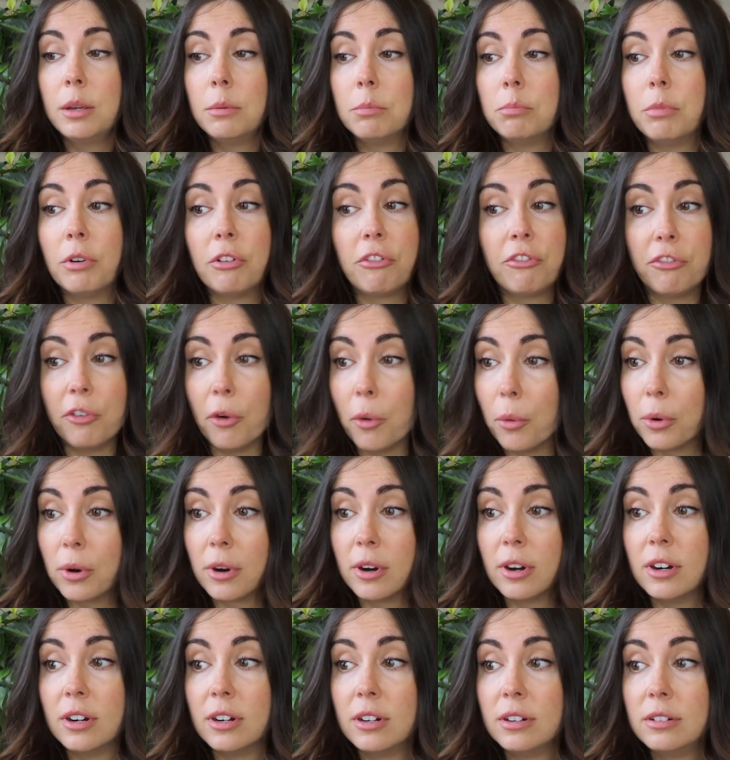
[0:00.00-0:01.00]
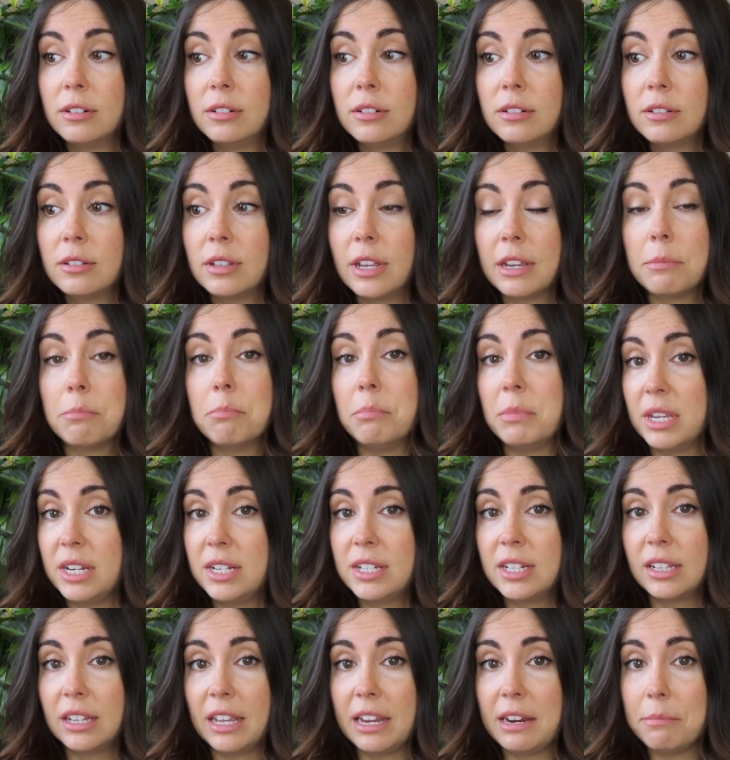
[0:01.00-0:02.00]
before like mid
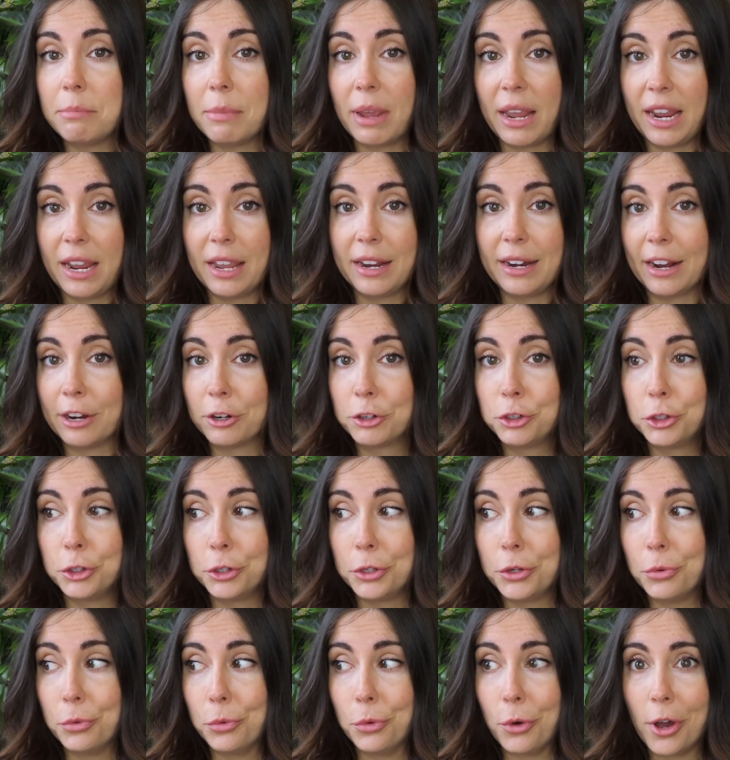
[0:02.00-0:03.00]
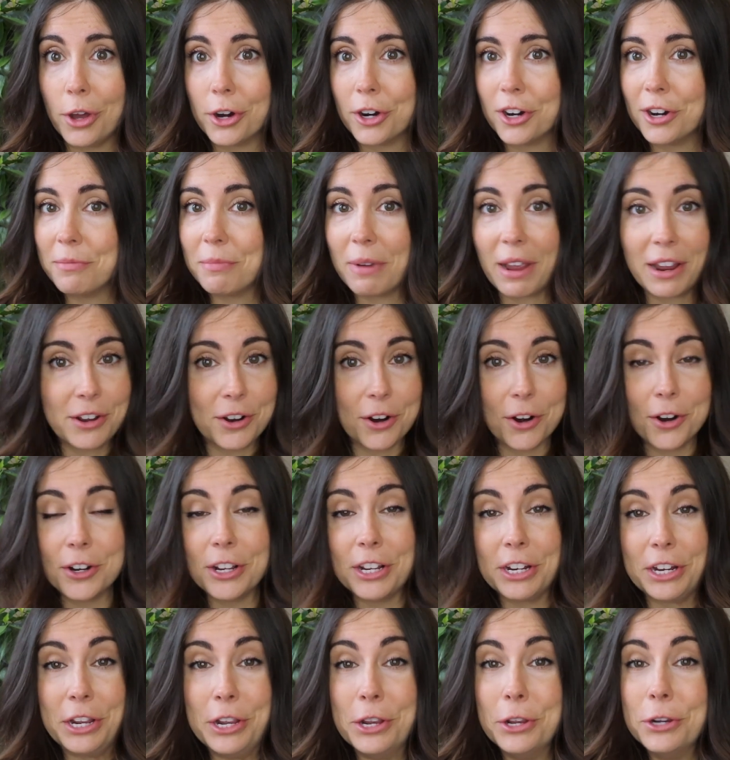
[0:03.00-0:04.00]
to late May and actually water my
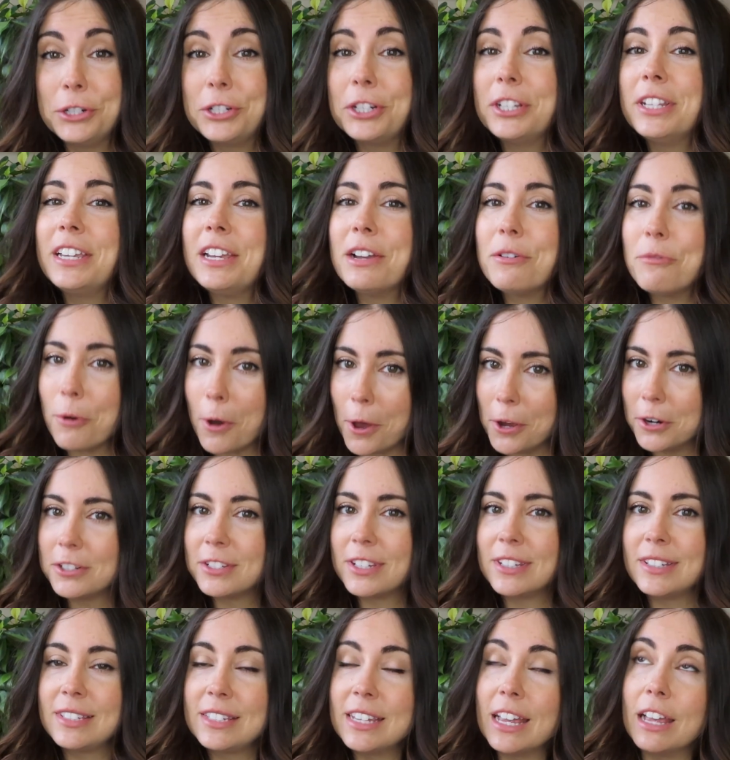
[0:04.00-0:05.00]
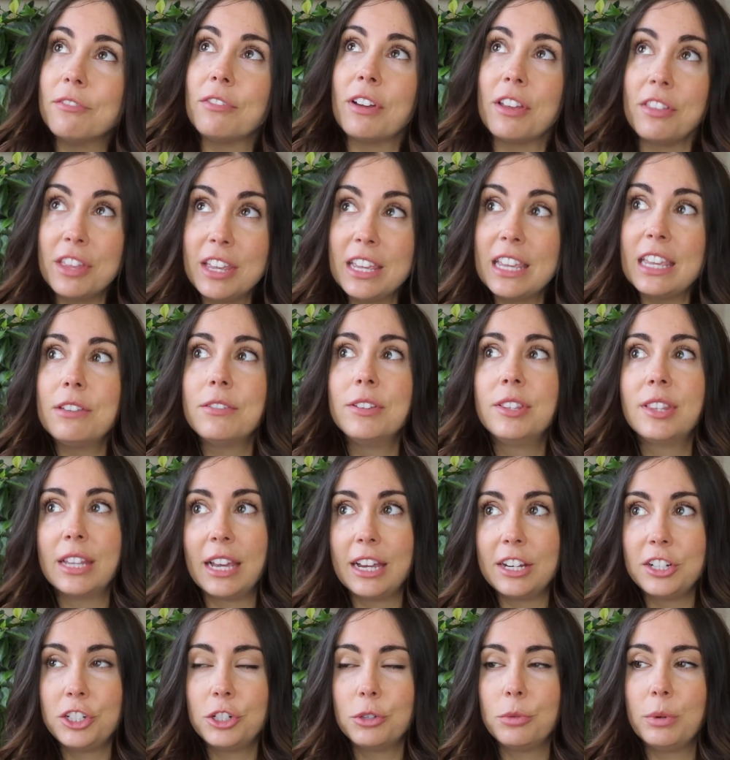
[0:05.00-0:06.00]
garden. Usually it waters itself. I think even
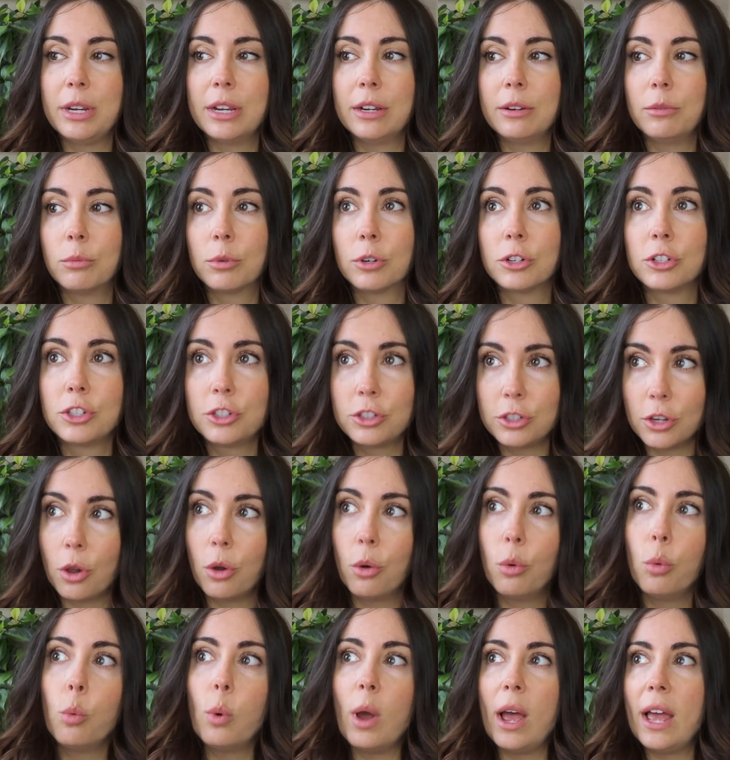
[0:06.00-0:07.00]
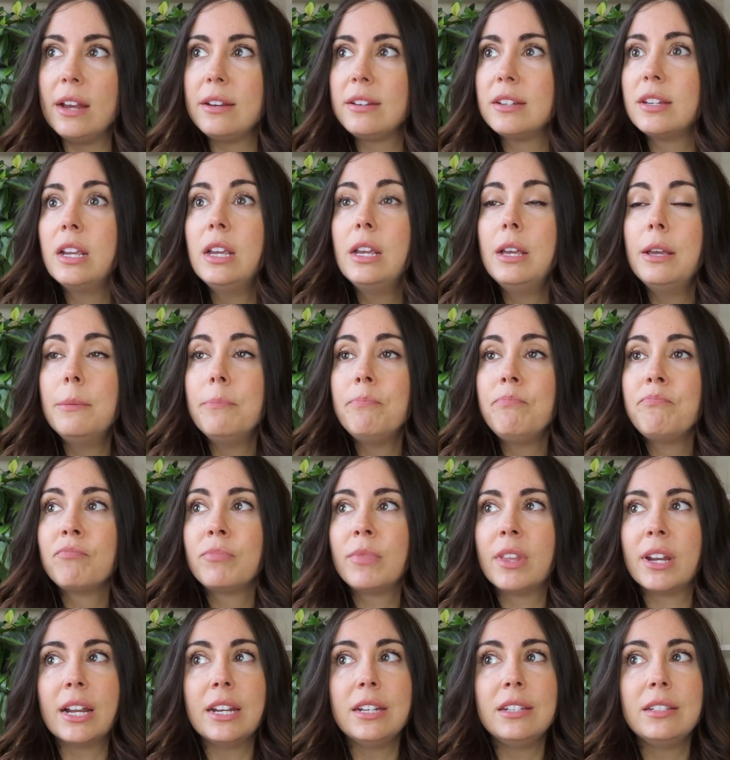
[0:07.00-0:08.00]
last year we were so wet
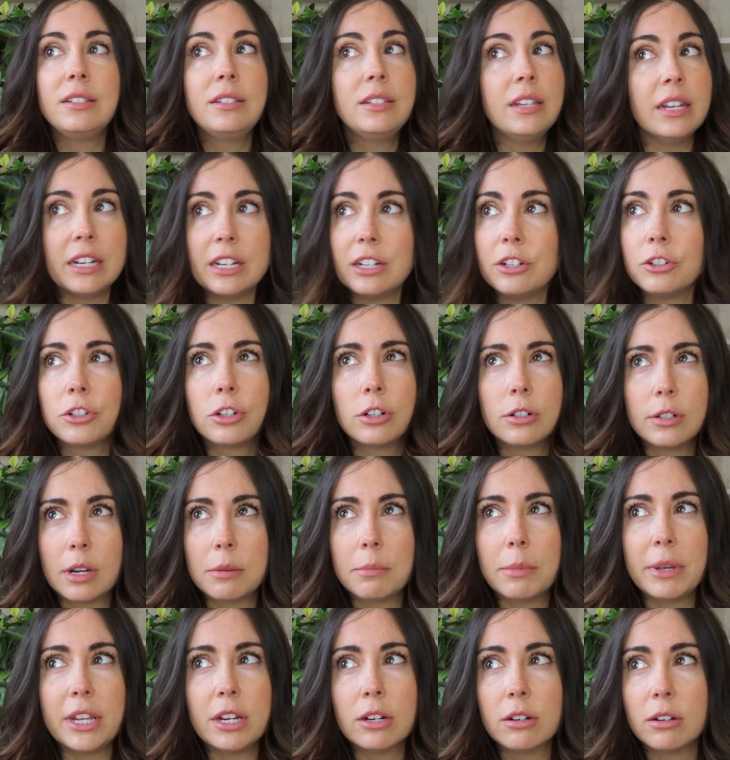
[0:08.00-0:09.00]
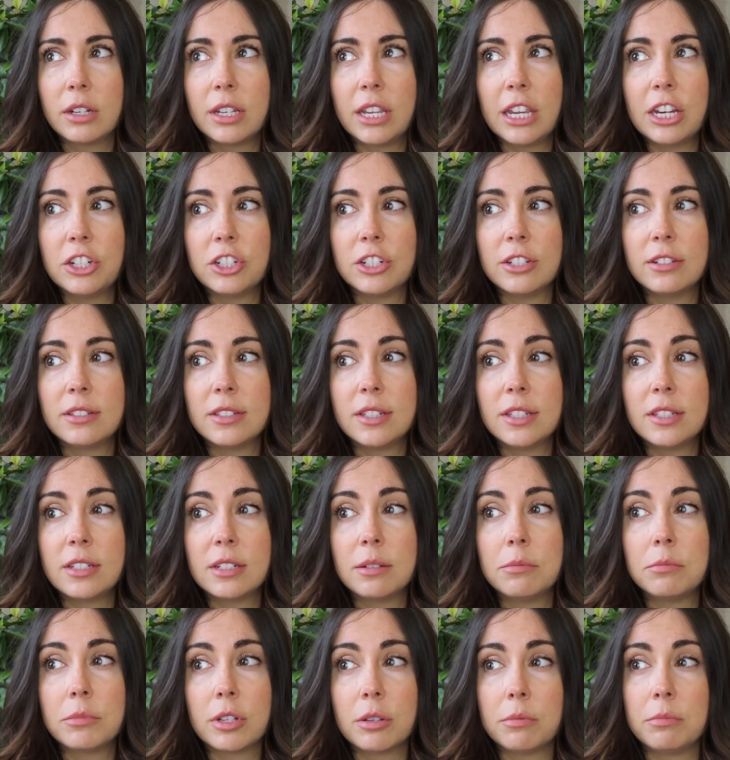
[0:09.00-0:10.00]
that I didn't turn on my irrigation
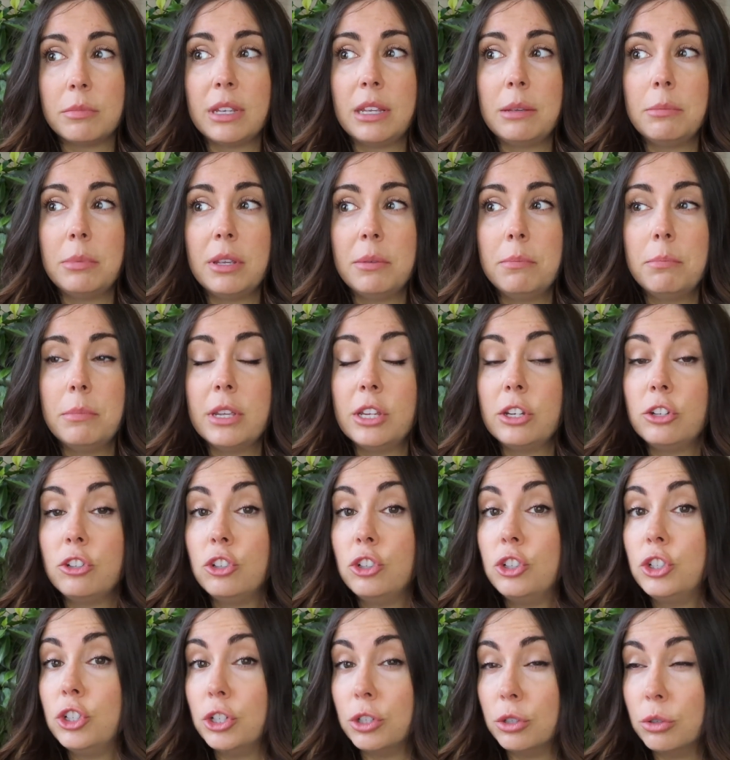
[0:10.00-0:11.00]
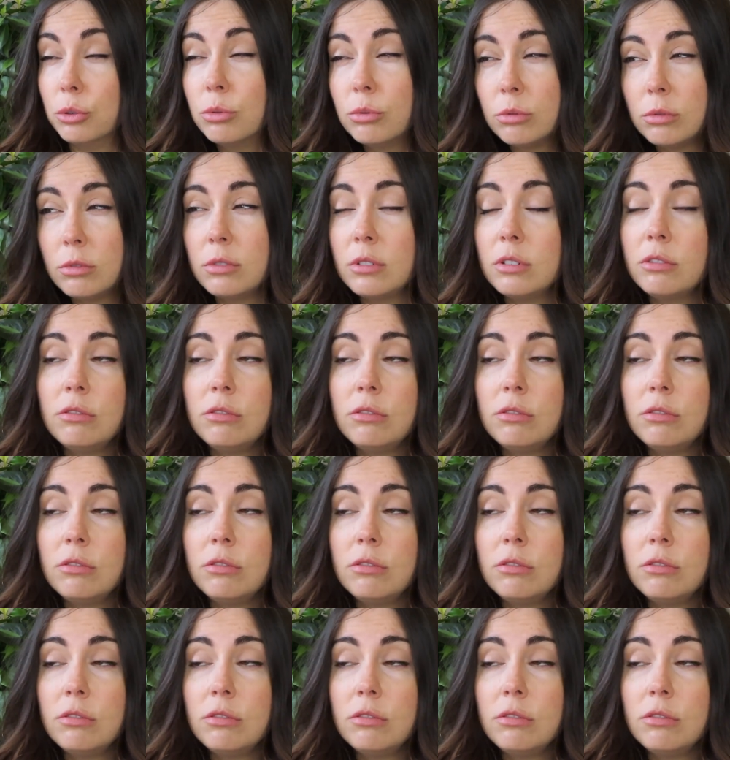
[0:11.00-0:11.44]
system till maybe mid-June,